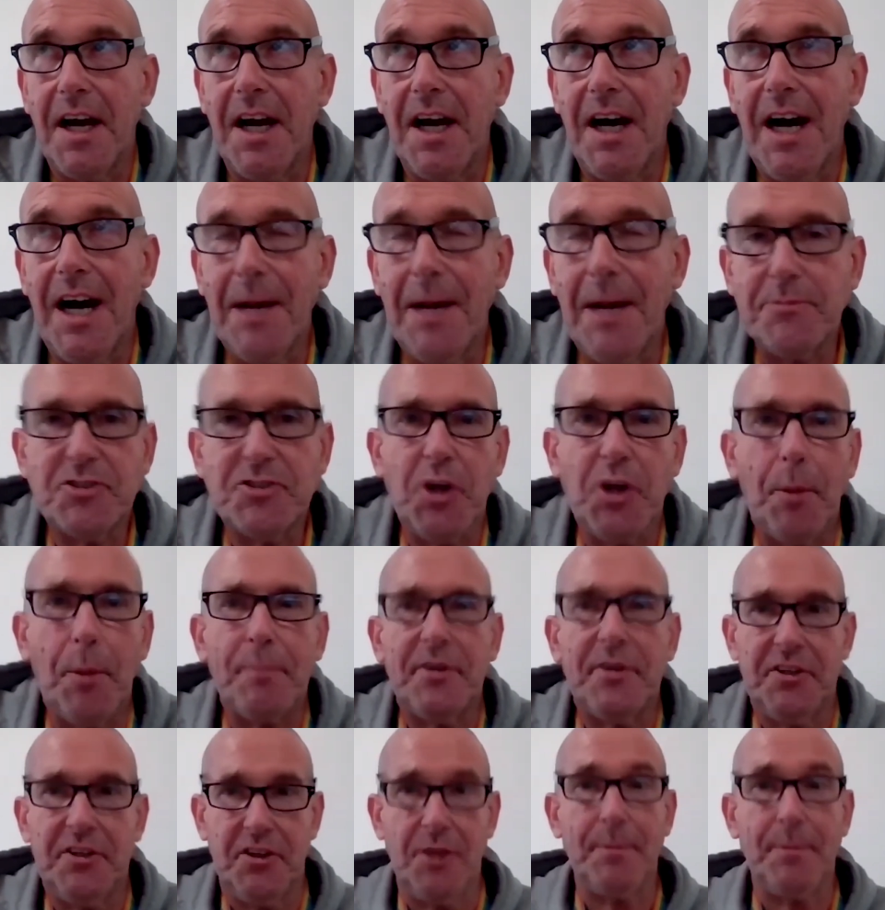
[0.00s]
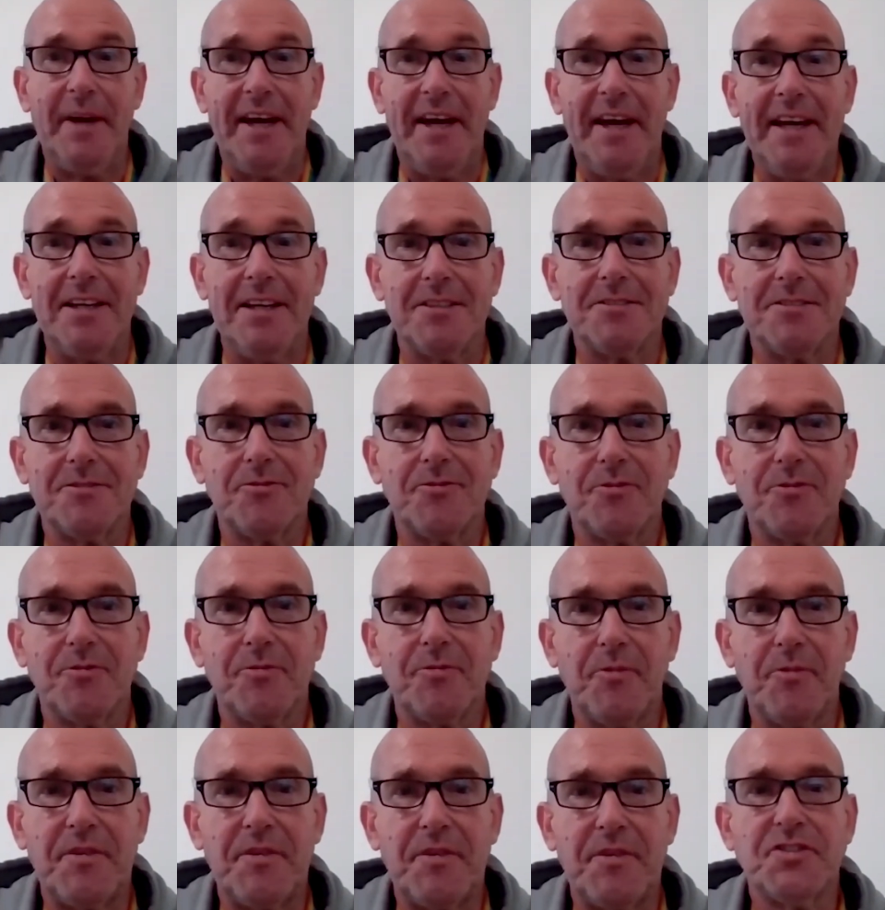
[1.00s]
I'm chomping at the bit
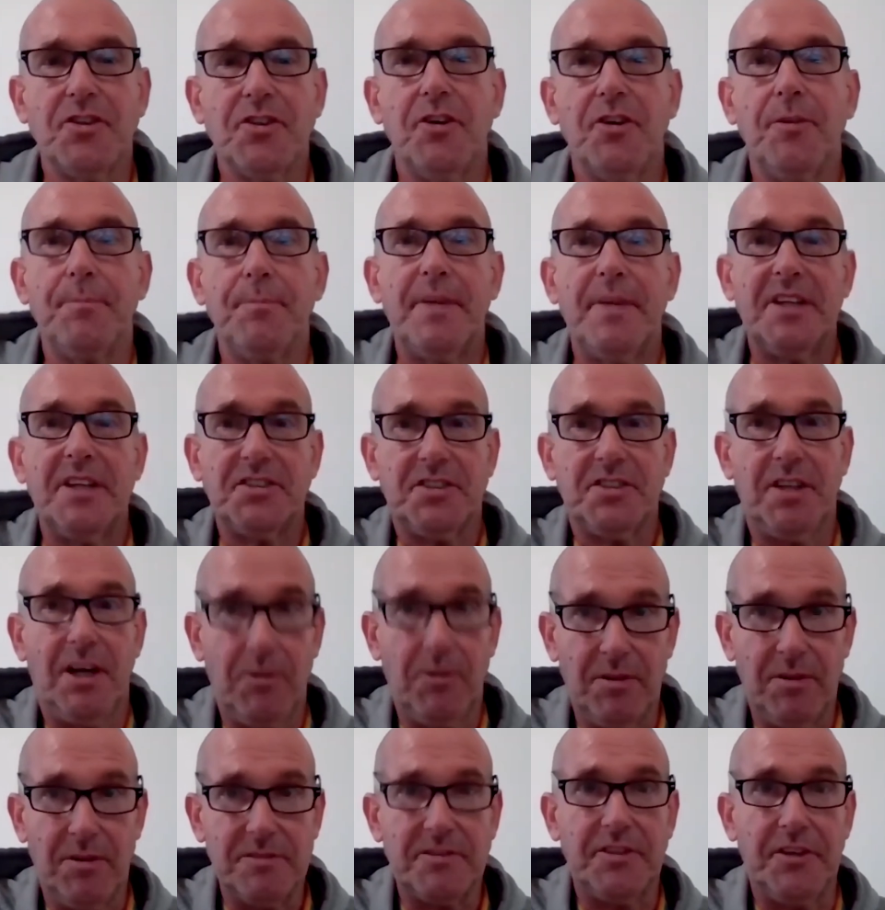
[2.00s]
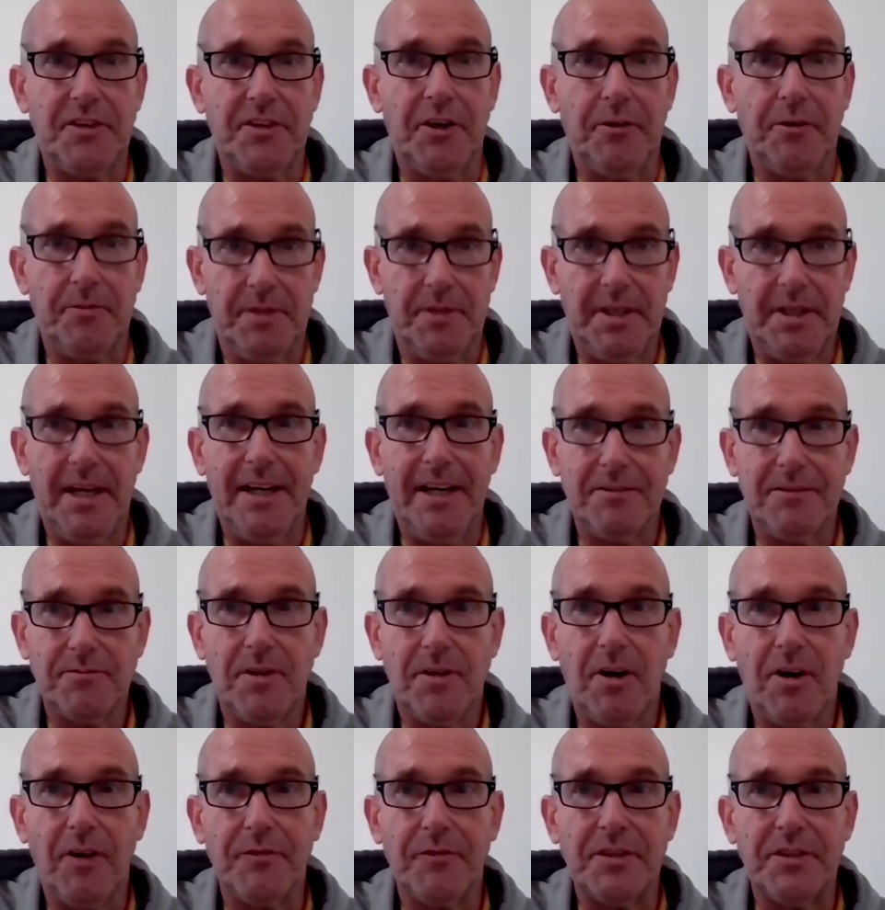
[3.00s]
with certain bits that I want to do. Yeah,
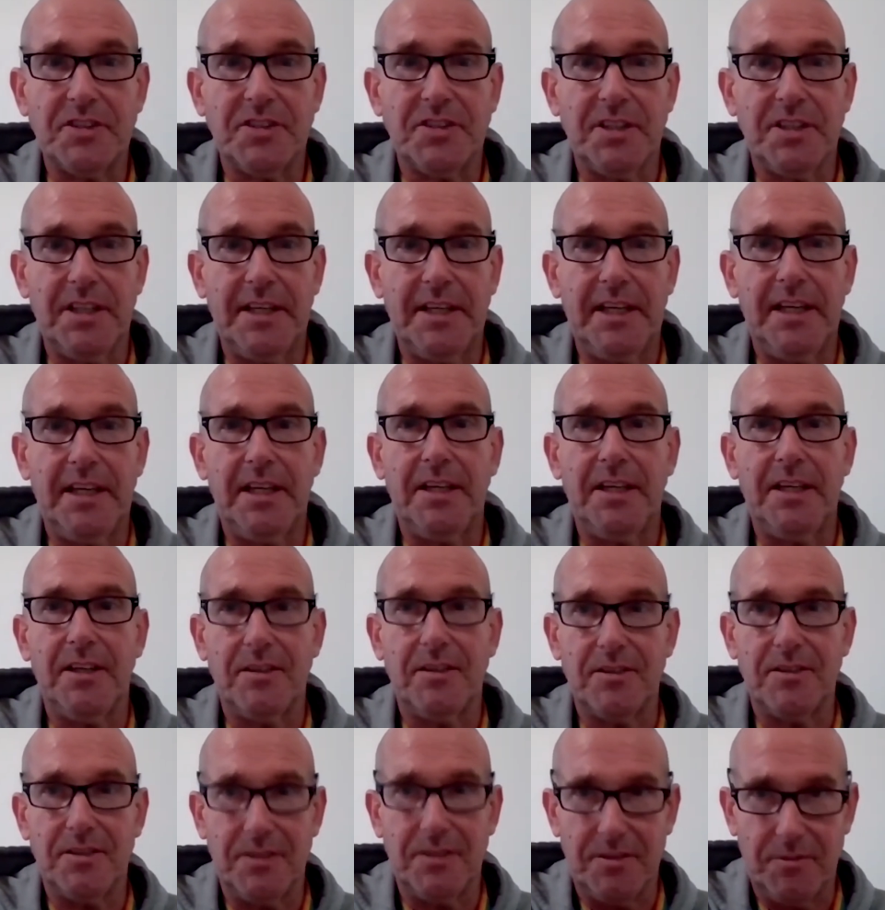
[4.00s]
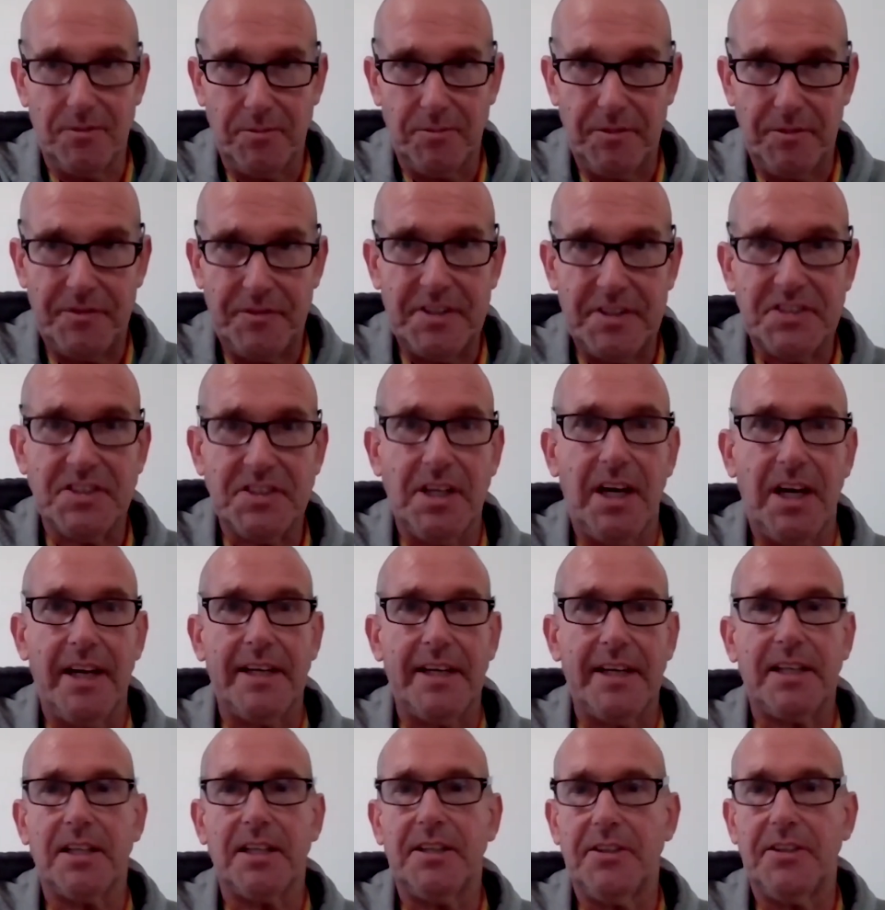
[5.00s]
obviously with the
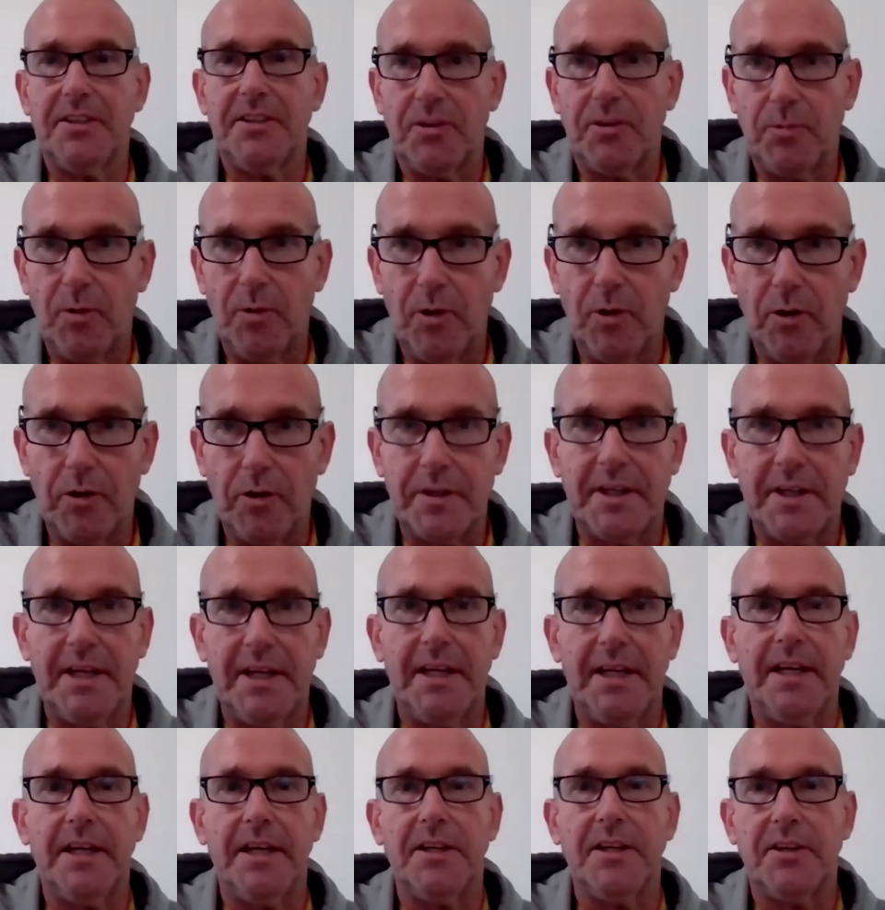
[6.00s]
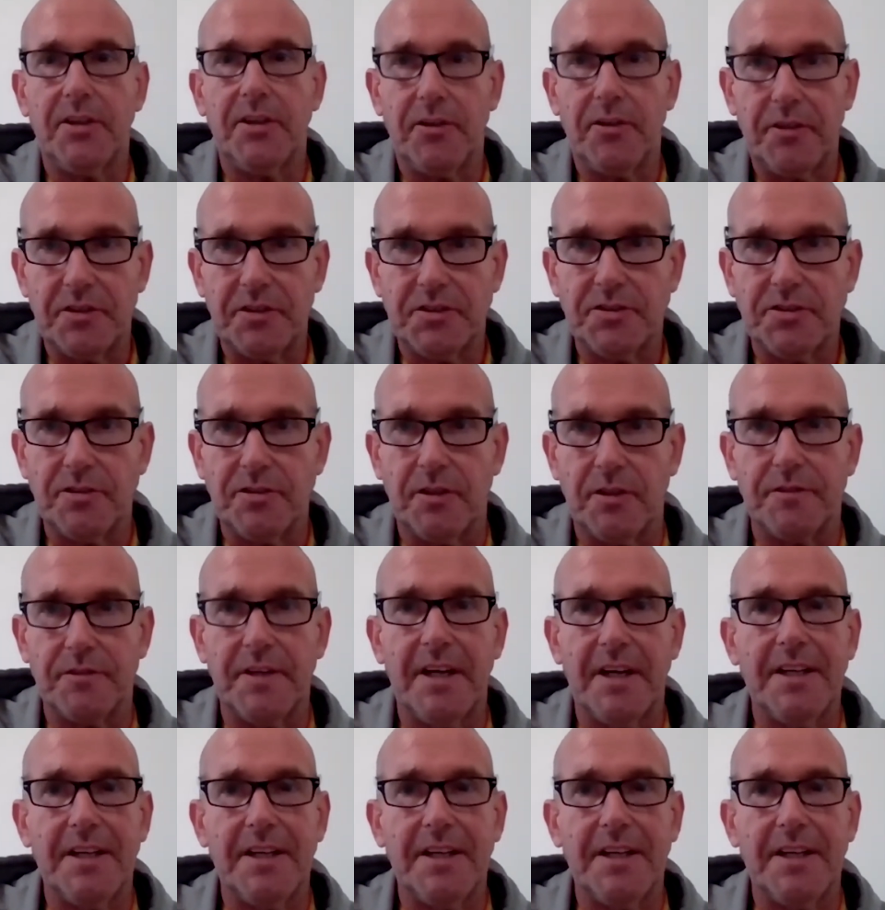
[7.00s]
cycling and the walking and other stuff.